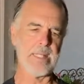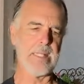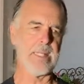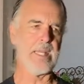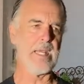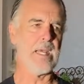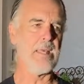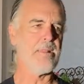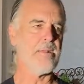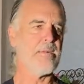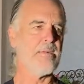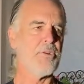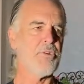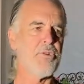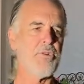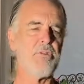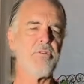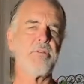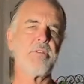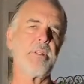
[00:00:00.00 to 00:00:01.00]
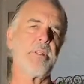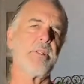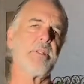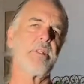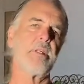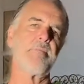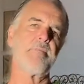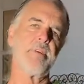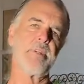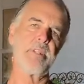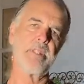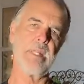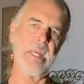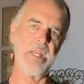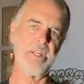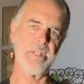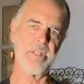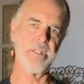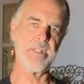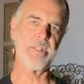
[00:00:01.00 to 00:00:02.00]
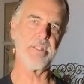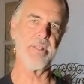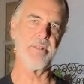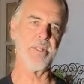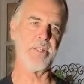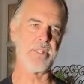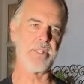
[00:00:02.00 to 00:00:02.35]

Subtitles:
together, use it at the different stations and the